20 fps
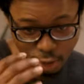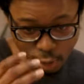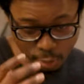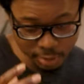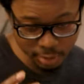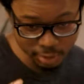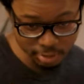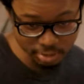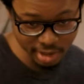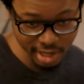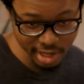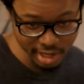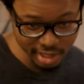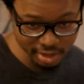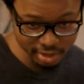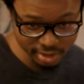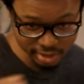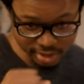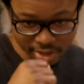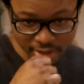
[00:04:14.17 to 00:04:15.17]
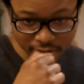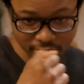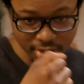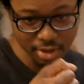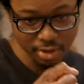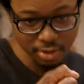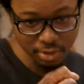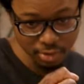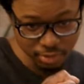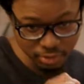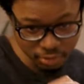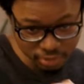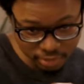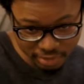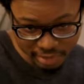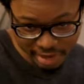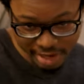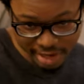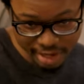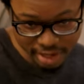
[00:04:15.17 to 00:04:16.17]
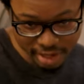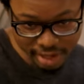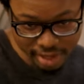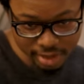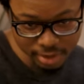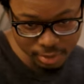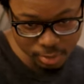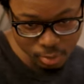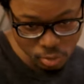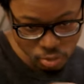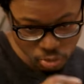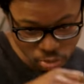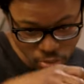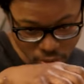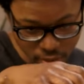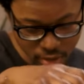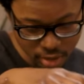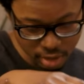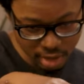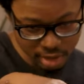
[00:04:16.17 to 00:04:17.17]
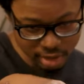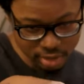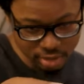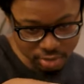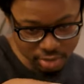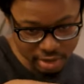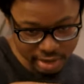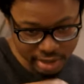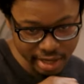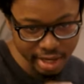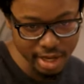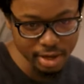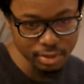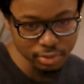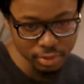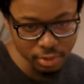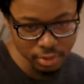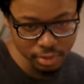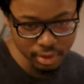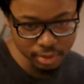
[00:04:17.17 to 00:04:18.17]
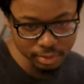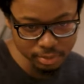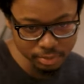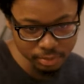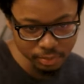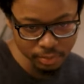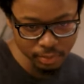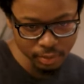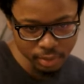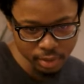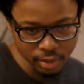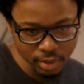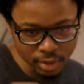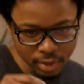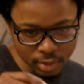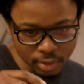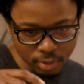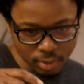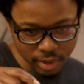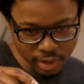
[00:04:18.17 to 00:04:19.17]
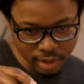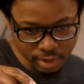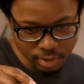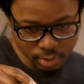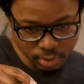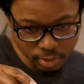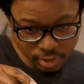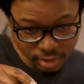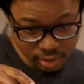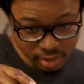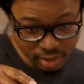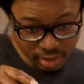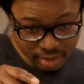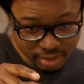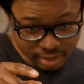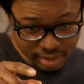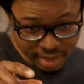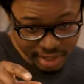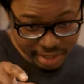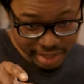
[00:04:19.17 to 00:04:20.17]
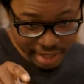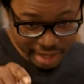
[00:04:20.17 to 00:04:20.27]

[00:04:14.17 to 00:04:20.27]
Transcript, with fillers: hope it's rice fried into a cake form mm -hmm. with what looks like